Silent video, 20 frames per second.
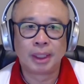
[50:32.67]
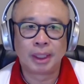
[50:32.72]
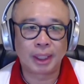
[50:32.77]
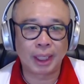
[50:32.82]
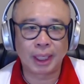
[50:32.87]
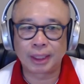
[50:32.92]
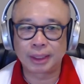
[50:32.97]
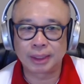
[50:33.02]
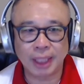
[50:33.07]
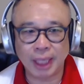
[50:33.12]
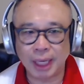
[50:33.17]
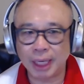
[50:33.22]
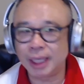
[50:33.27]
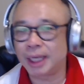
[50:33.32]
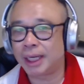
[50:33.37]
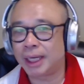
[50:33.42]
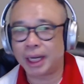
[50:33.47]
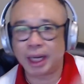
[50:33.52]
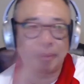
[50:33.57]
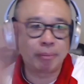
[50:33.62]
like 10
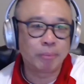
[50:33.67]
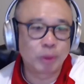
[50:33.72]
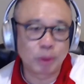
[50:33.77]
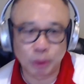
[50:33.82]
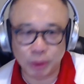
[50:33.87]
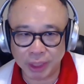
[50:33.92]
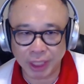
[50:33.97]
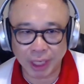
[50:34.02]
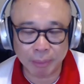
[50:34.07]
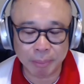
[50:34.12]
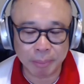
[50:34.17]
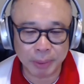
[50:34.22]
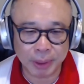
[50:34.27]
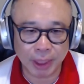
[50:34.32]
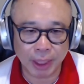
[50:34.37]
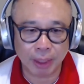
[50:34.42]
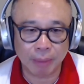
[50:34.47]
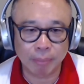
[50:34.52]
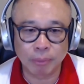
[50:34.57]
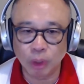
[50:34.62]
a.m. to 10 p.m.